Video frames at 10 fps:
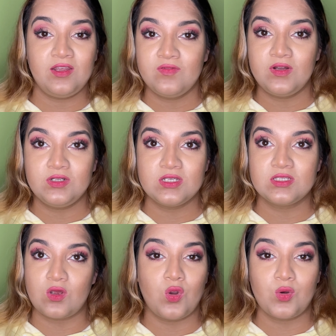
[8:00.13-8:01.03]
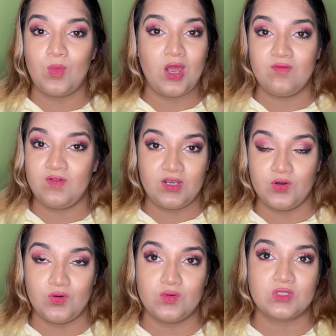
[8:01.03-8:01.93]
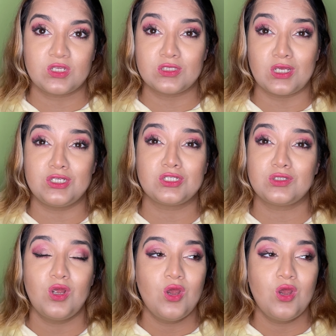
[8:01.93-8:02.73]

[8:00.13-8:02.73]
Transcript: filters on my videos because I just